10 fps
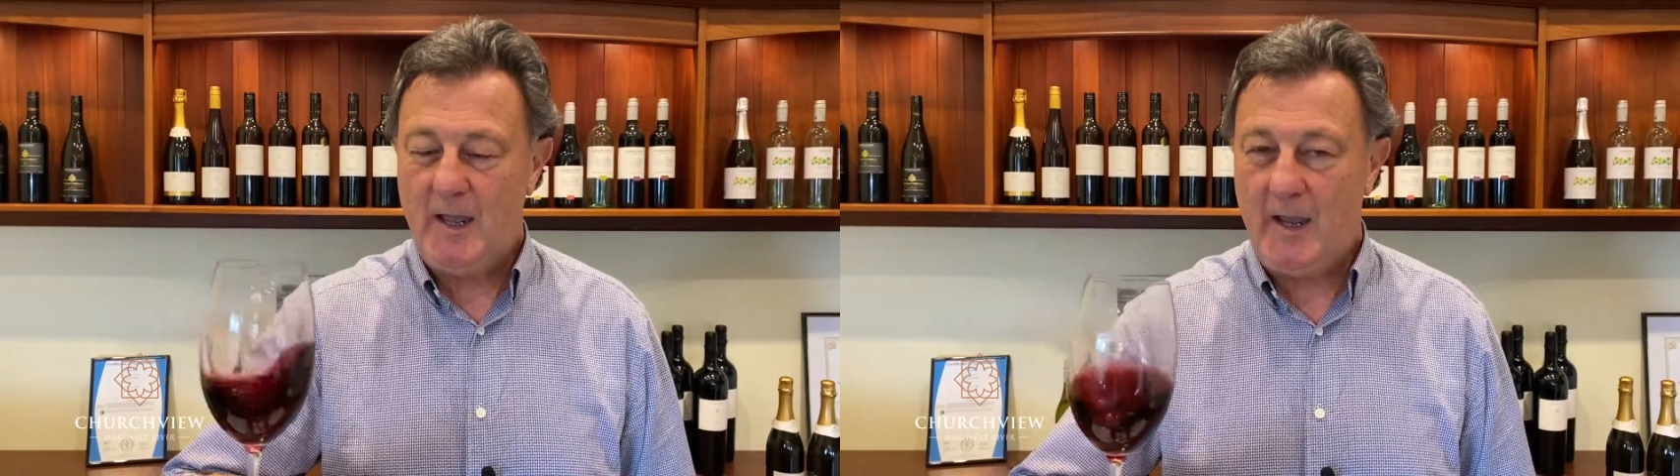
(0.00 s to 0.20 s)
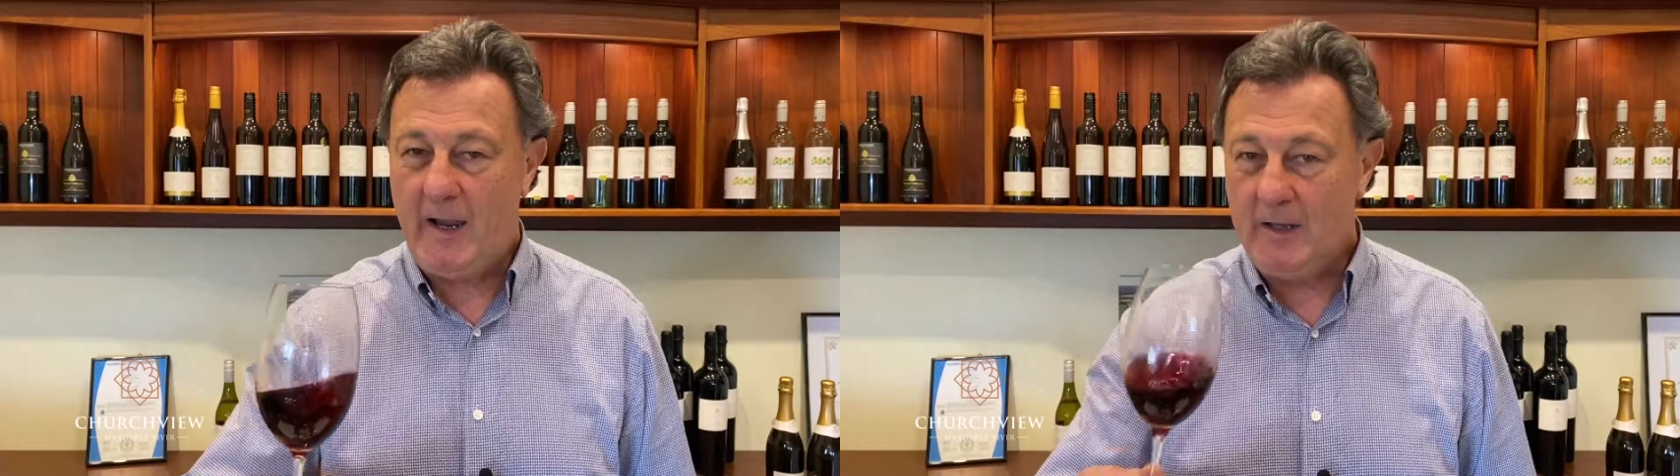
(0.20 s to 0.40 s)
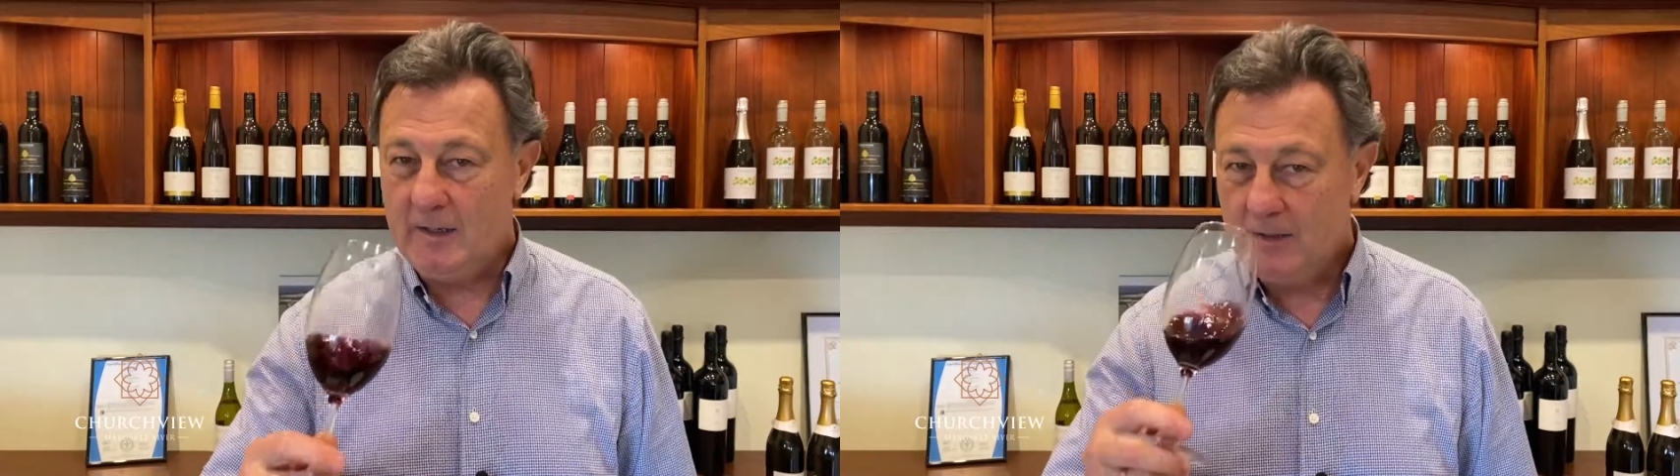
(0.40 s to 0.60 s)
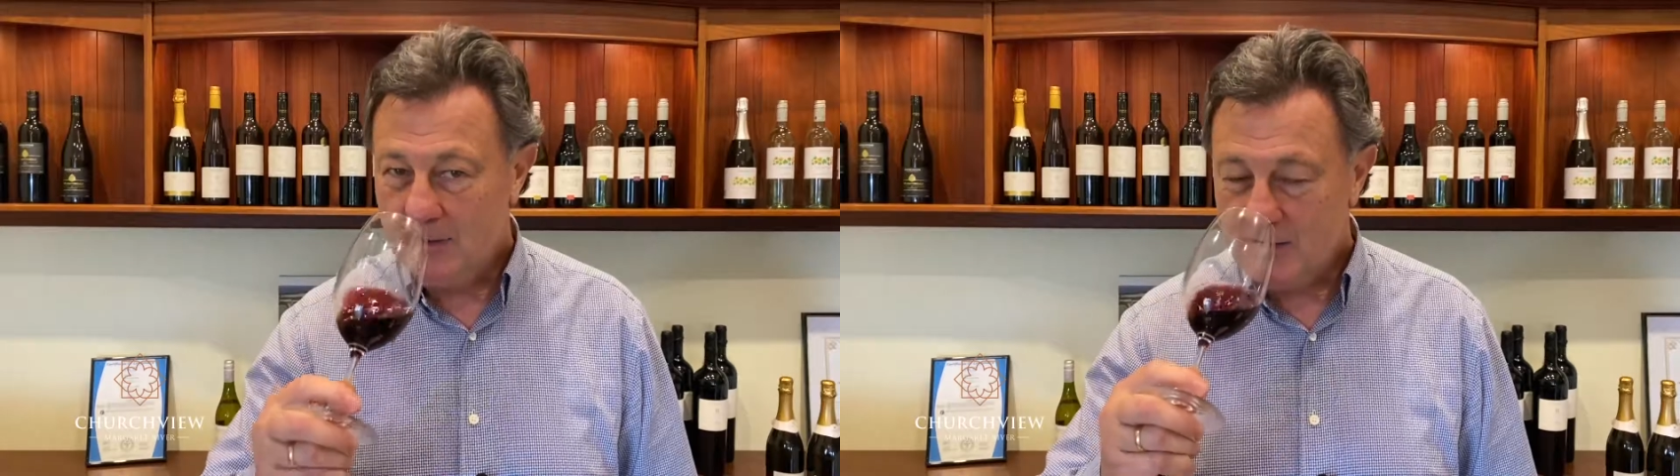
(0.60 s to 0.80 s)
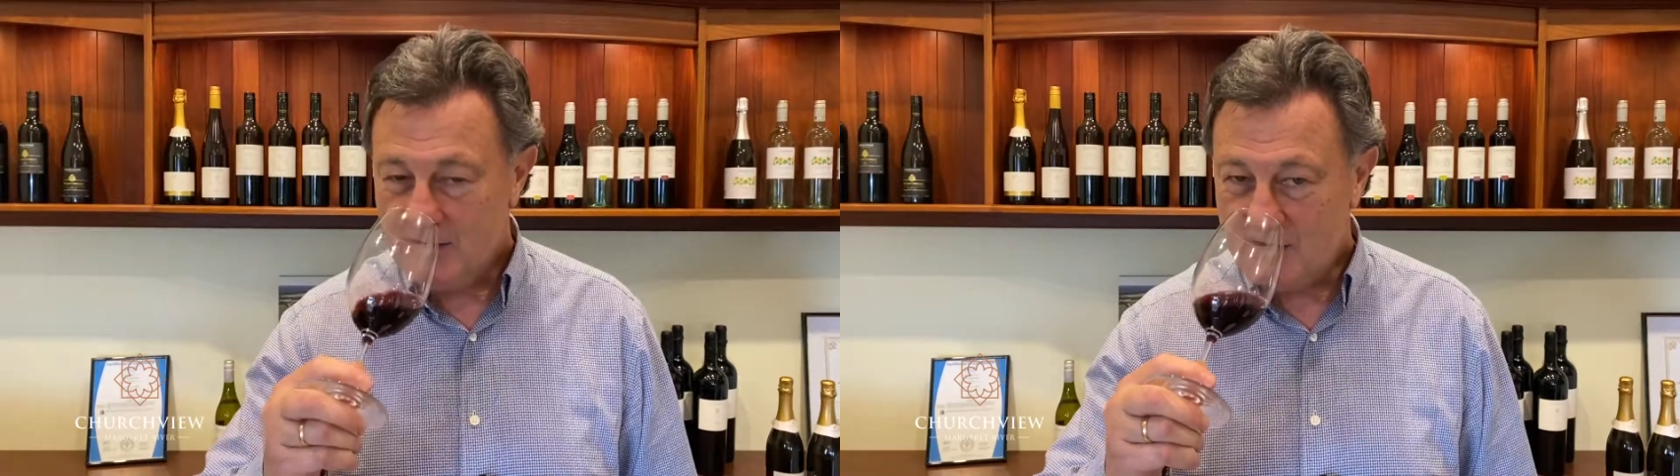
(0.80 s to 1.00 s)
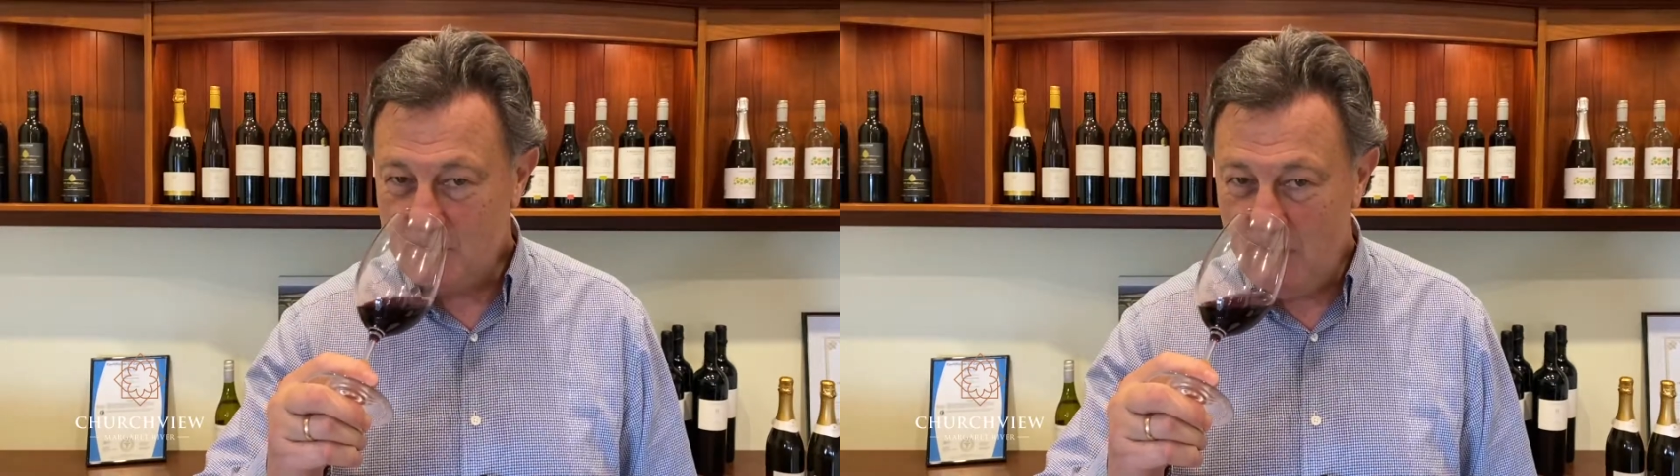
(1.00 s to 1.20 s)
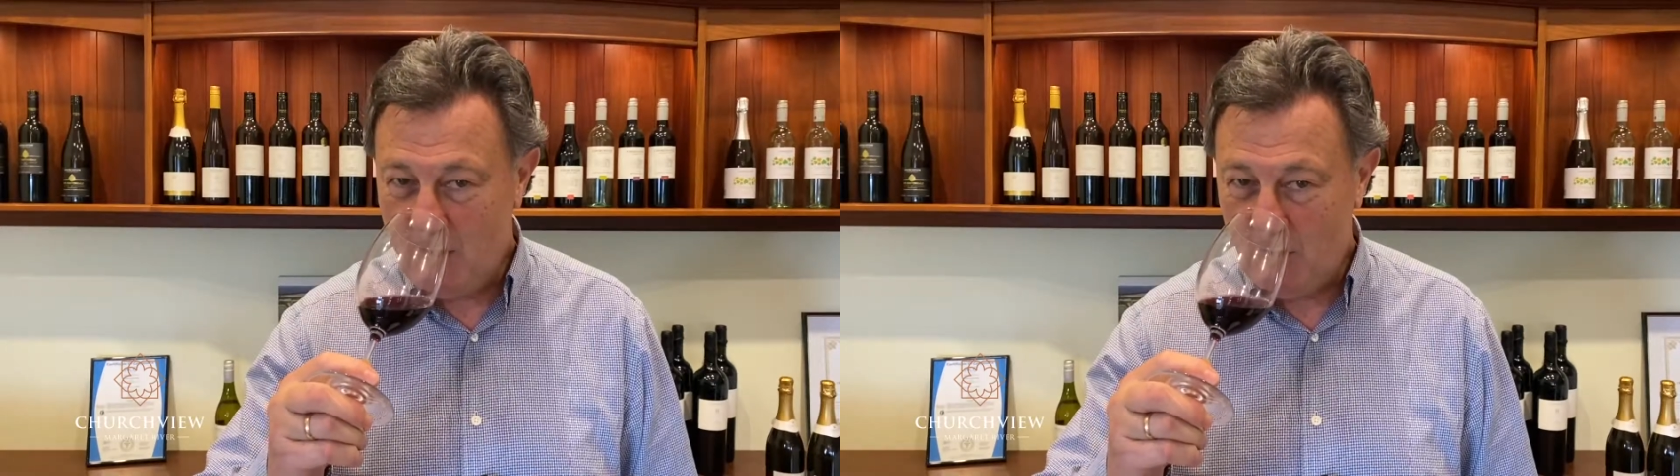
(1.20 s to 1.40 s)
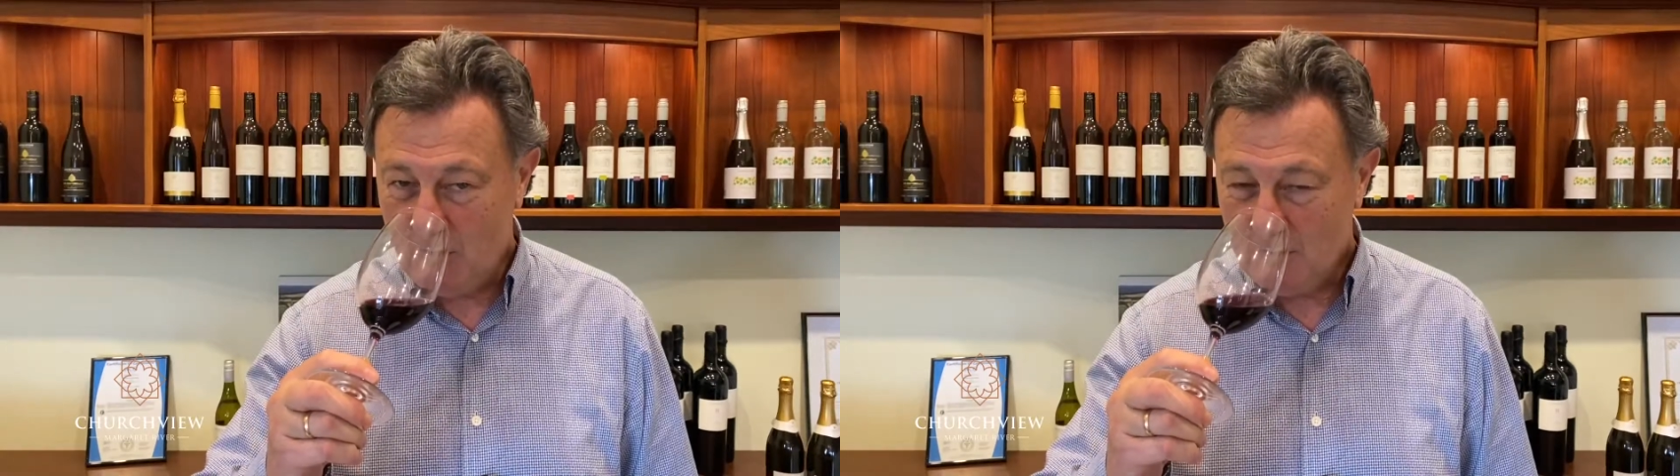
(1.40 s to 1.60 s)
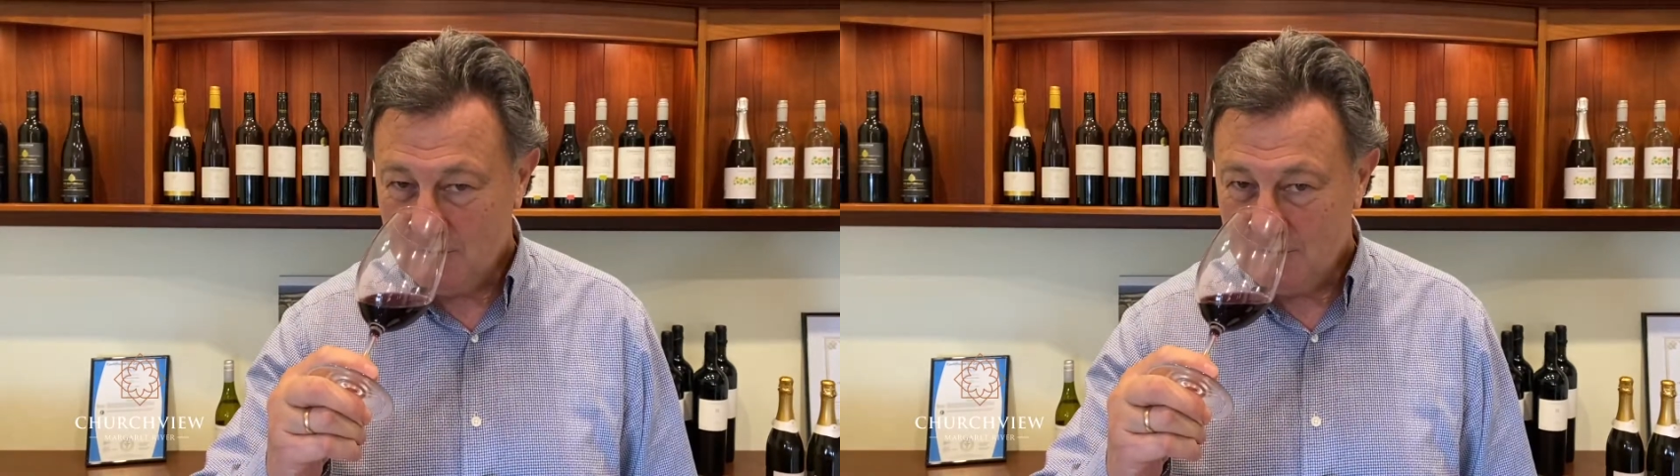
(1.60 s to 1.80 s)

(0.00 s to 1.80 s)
and smell.